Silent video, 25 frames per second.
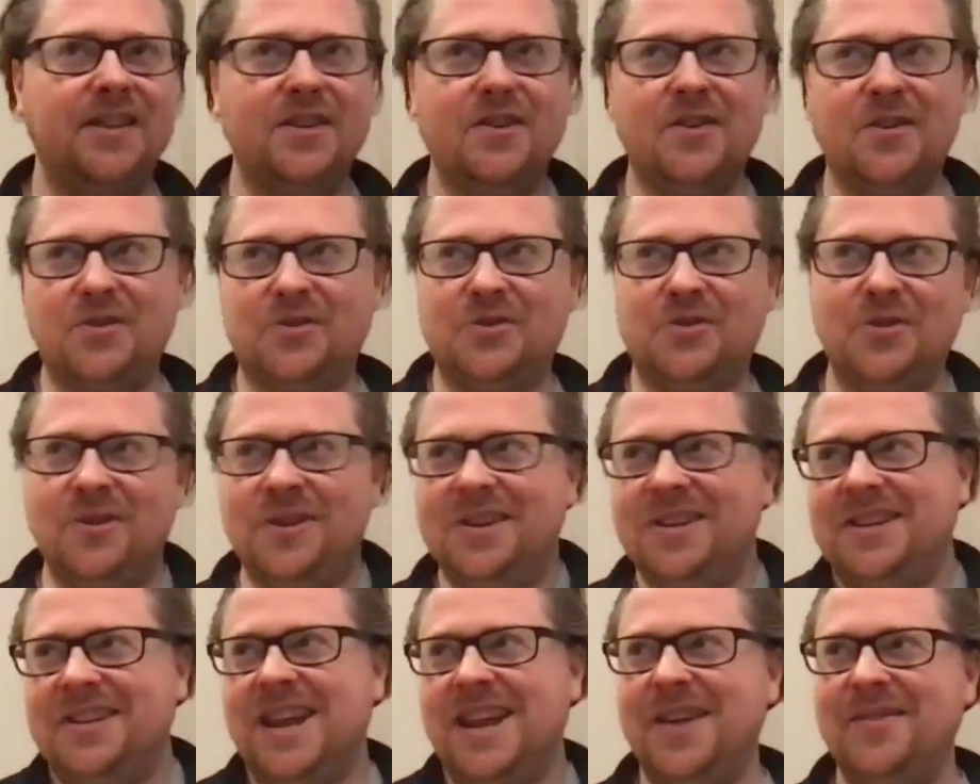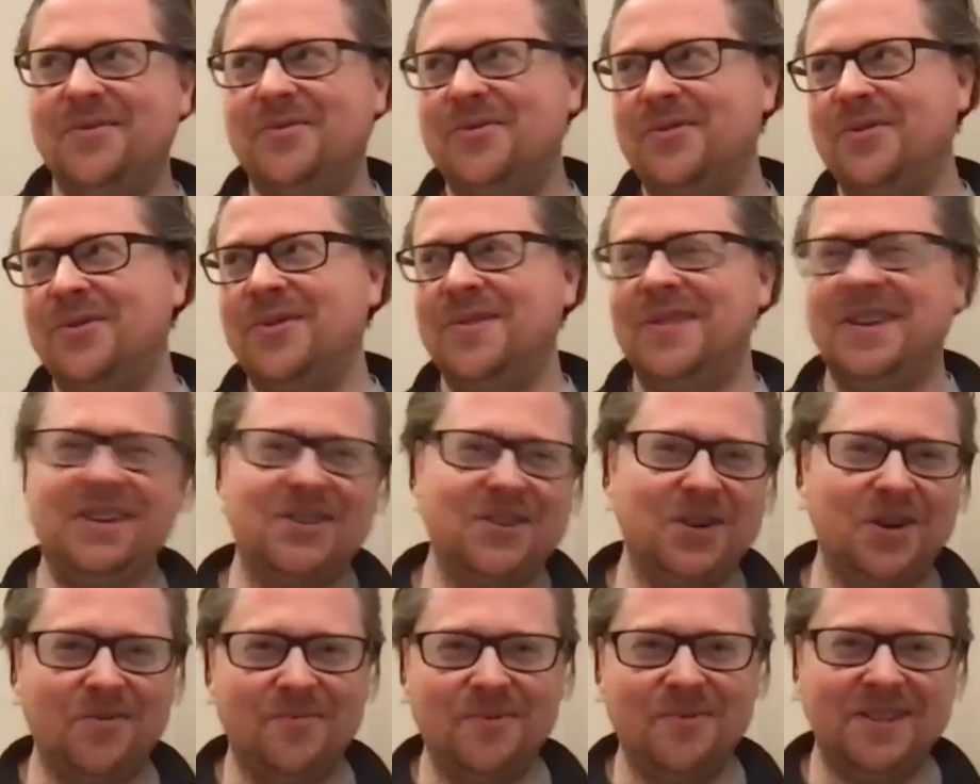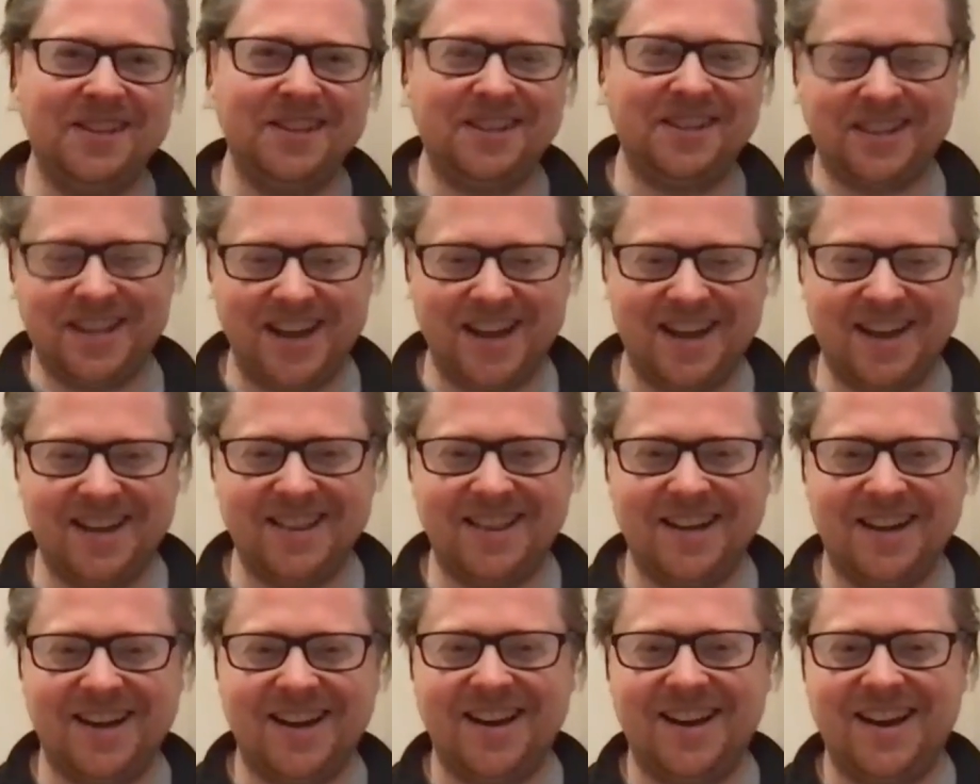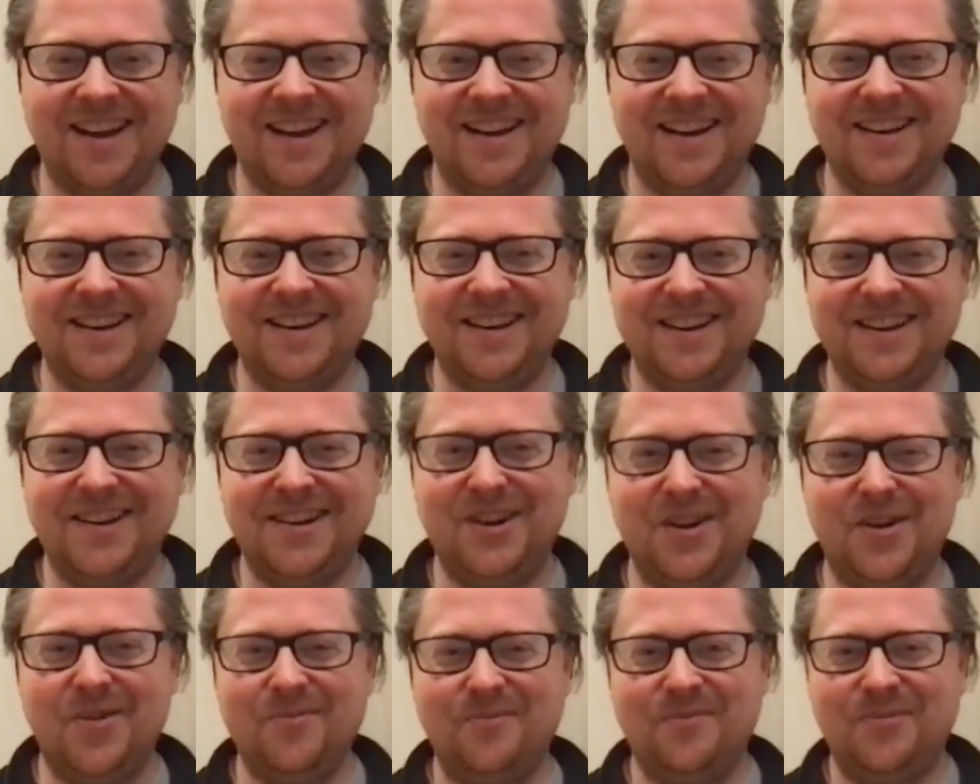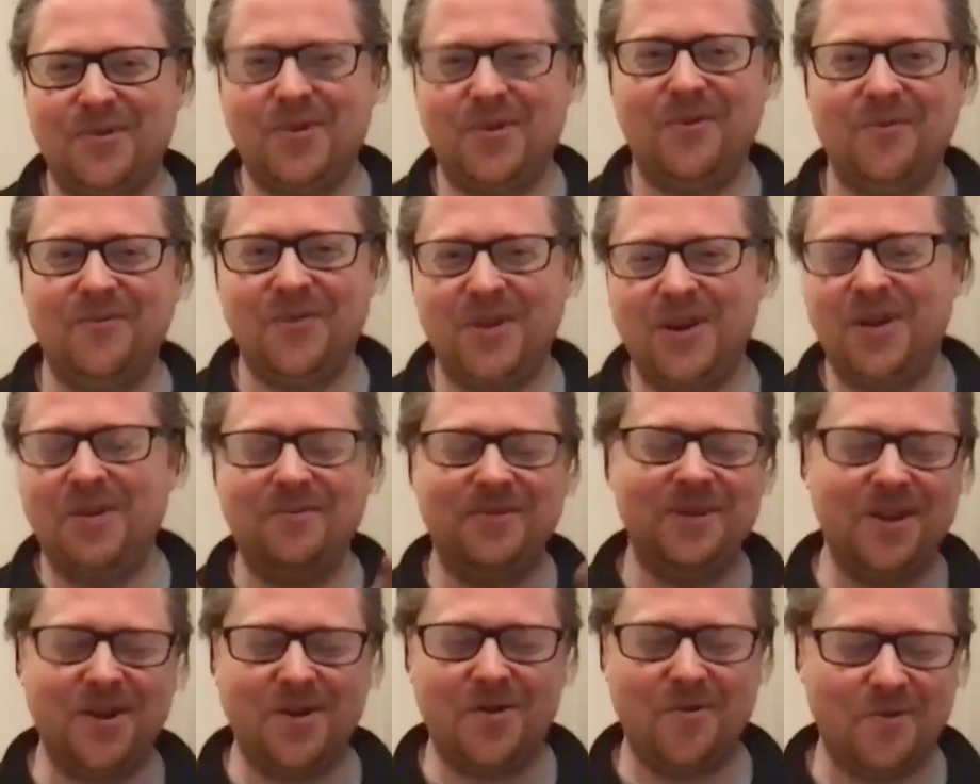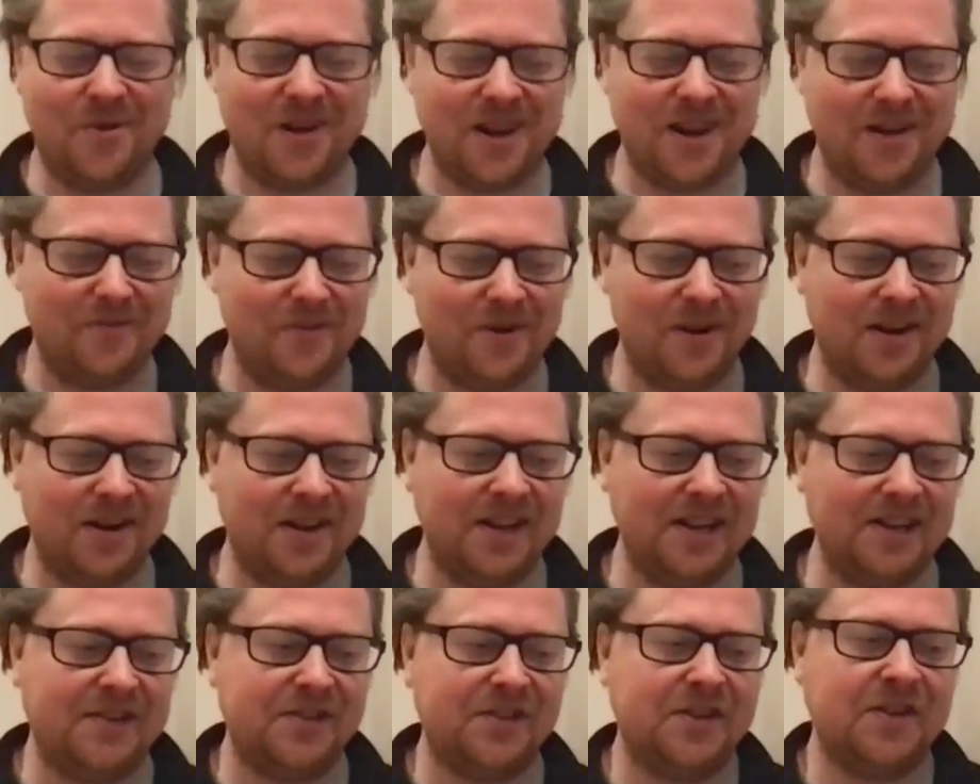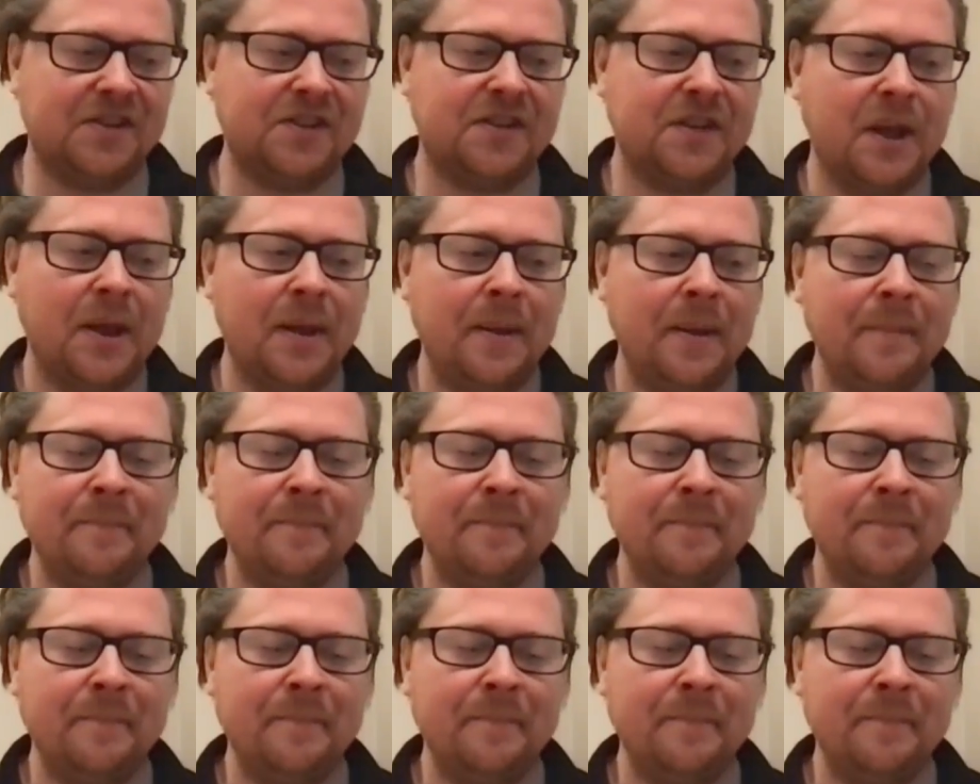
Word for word: The Arcturians came through and they told me this thing, and the client, you know, confirmed it or whatever. And it's just,